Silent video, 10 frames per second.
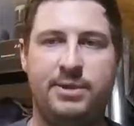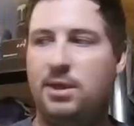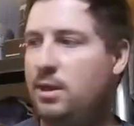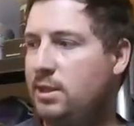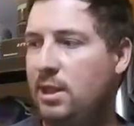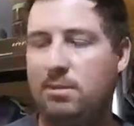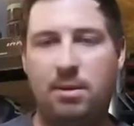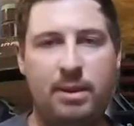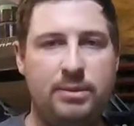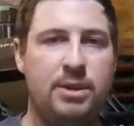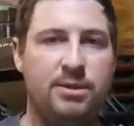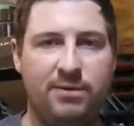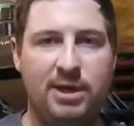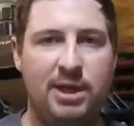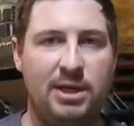The nice thing about mounting the
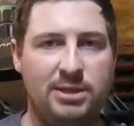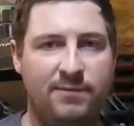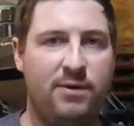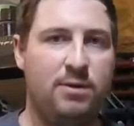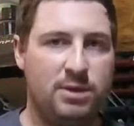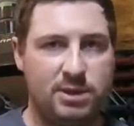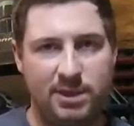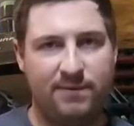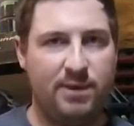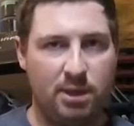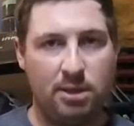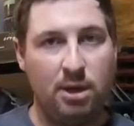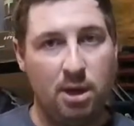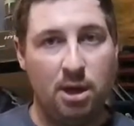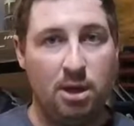relays and the fuses and everything
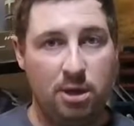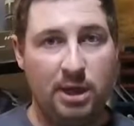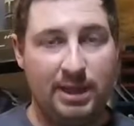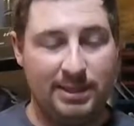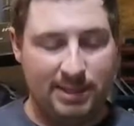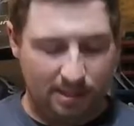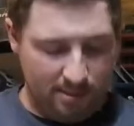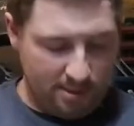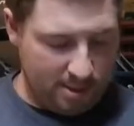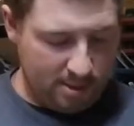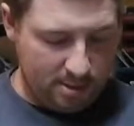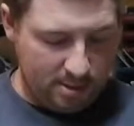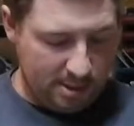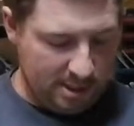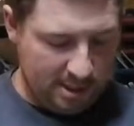in the same area
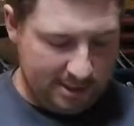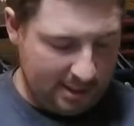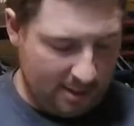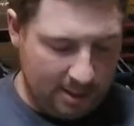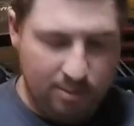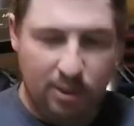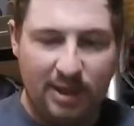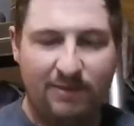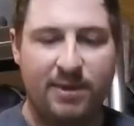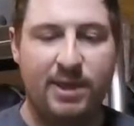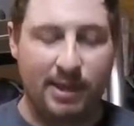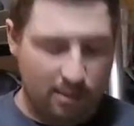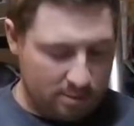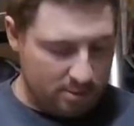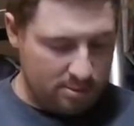is now I can pull everything
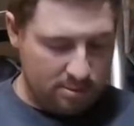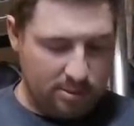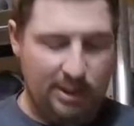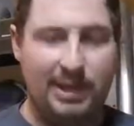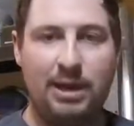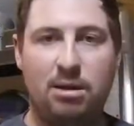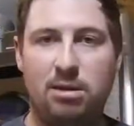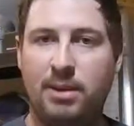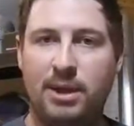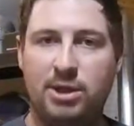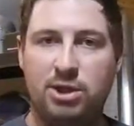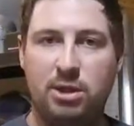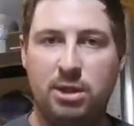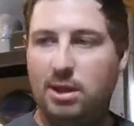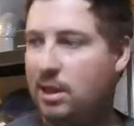out, lay it on the bench
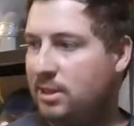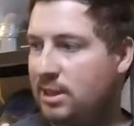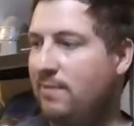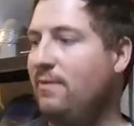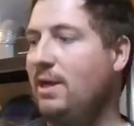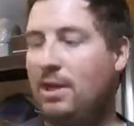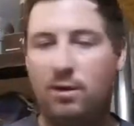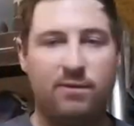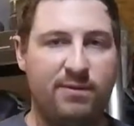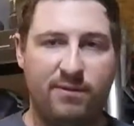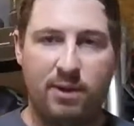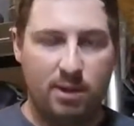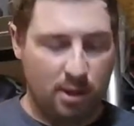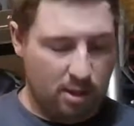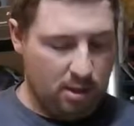instead of leaning over the front of the
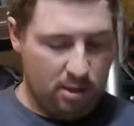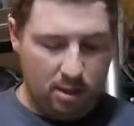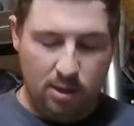car.